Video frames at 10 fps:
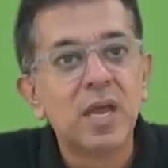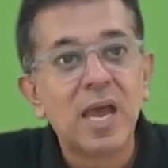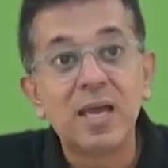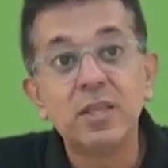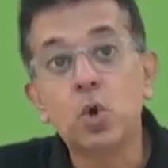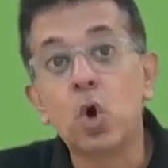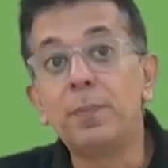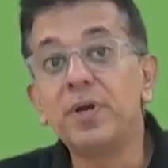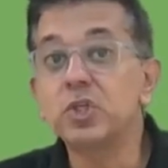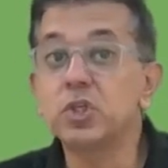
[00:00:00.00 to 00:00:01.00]
And the
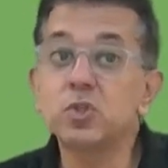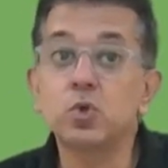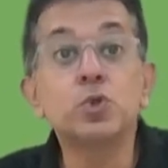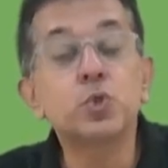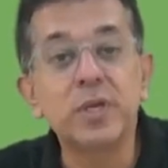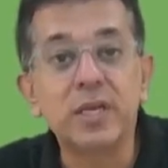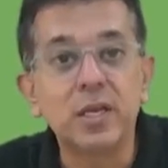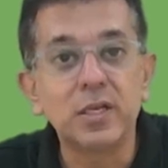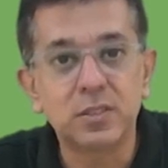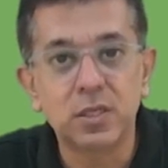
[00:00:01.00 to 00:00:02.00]
competition is also
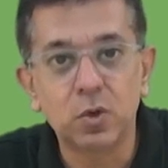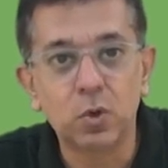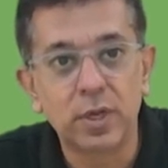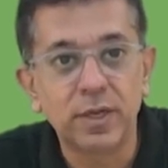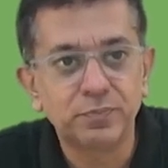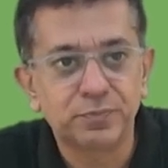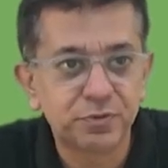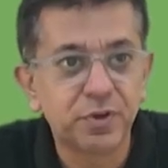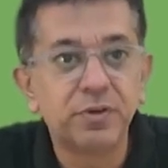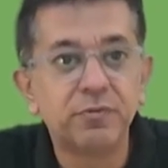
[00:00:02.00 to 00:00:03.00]
increasing. Okay.
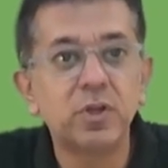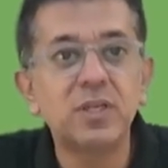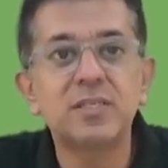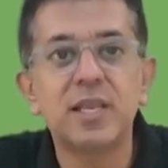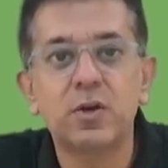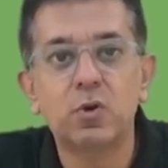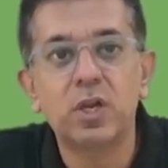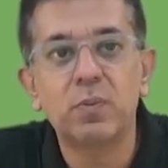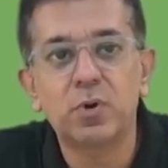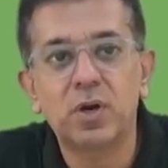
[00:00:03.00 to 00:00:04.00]
Further, for this
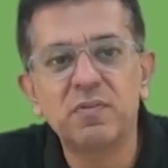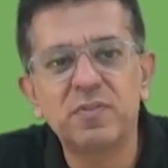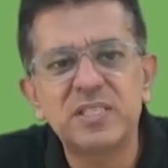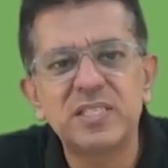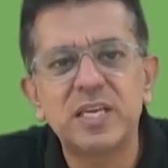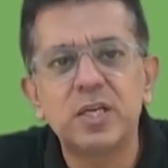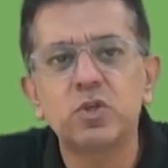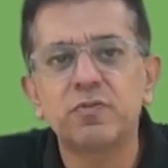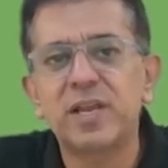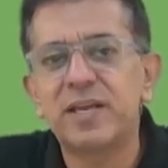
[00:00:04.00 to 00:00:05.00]
electronic product, which stage
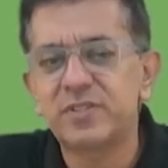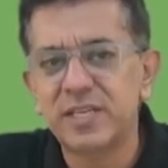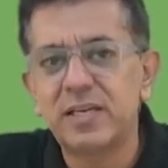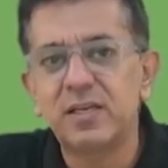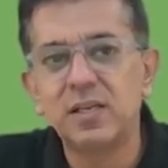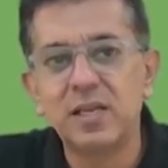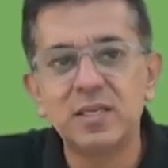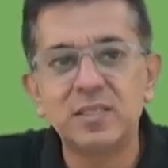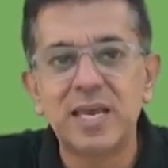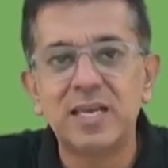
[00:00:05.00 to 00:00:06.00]
of life cycle
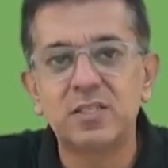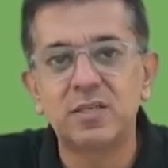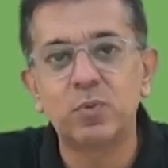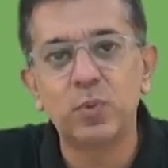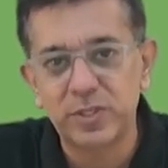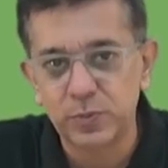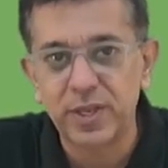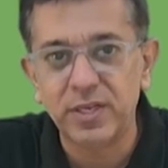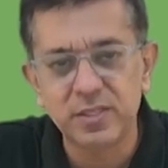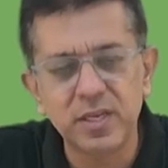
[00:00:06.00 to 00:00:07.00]
is SW
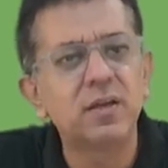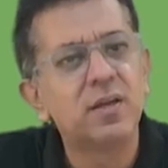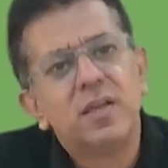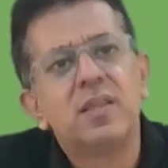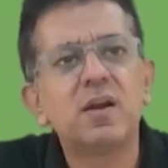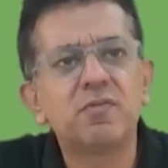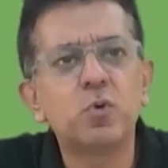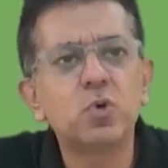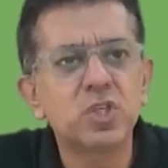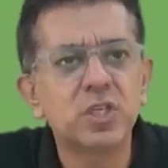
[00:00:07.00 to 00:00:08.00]
experiencing? There are
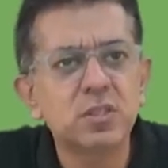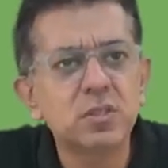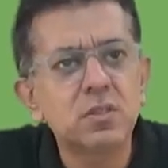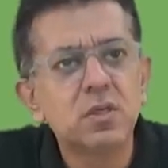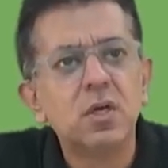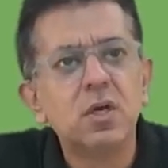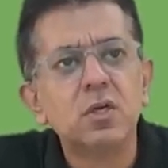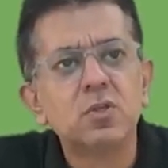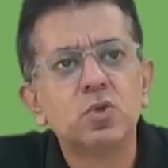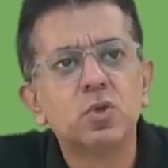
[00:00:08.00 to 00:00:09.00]
four stages.
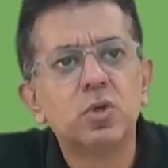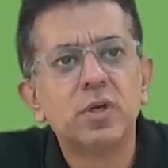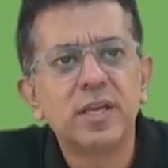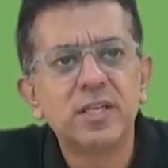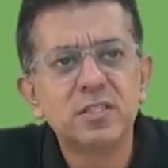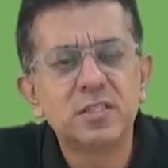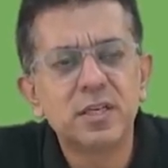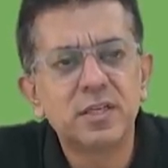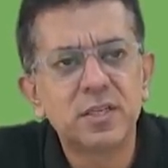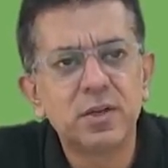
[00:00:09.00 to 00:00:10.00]
So it
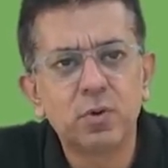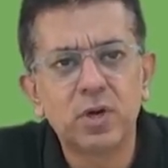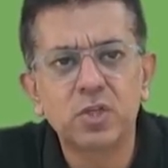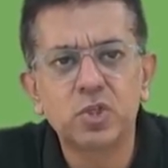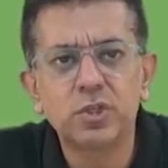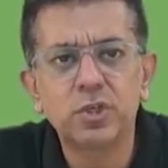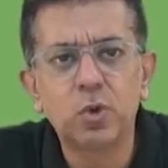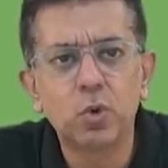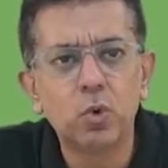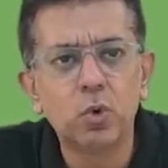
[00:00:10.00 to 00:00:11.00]
is introduction,
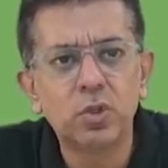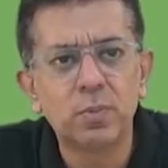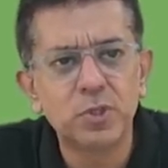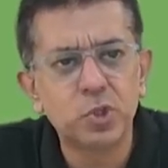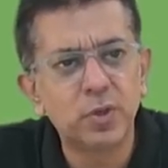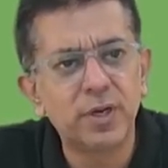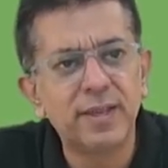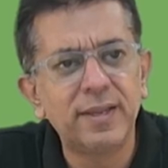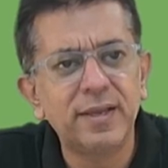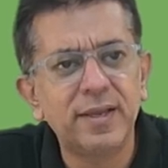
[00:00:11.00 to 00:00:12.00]
growth,
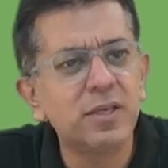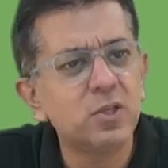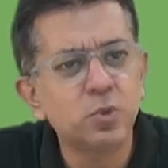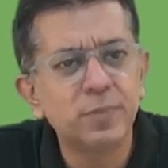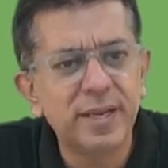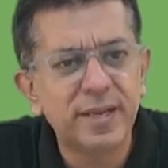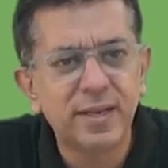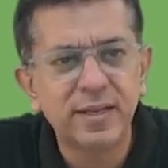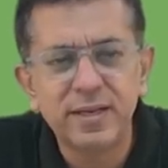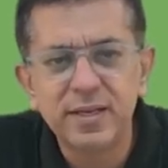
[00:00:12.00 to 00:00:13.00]
maturity, and it should be
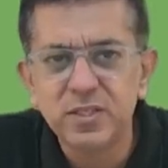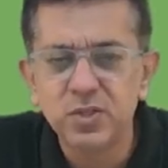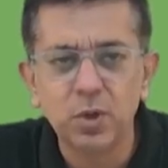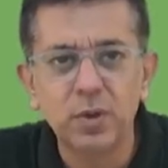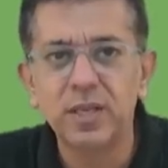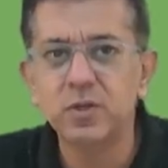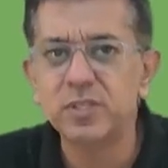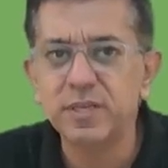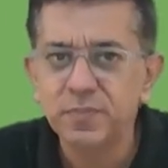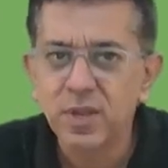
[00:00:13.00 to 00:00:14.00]
decline, I guess. Okay. Now
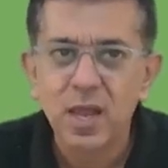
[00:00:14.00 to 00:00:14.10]
see.